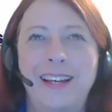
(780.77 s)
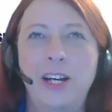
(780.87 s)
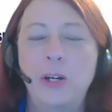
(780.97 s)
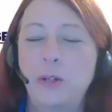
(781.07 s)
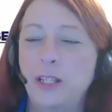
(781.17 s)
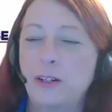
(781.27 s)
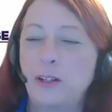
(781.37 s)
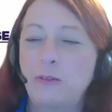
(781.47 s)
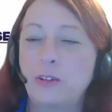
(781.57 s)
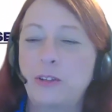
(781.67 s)
oh, a little
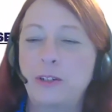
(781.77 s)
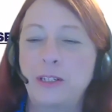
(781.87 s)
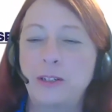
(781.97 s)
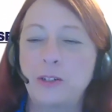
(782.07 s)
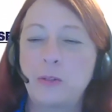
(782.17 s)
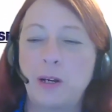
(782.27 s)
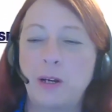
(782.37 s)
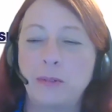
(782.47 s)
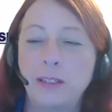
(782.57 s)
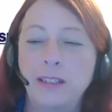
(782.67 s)
over 30 years
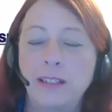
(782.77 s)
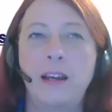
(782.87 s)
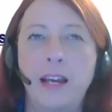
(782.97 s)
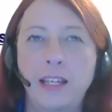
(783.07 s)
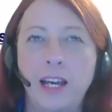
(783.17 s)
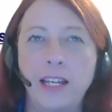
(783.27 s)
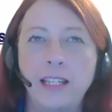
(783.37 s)
probably. I got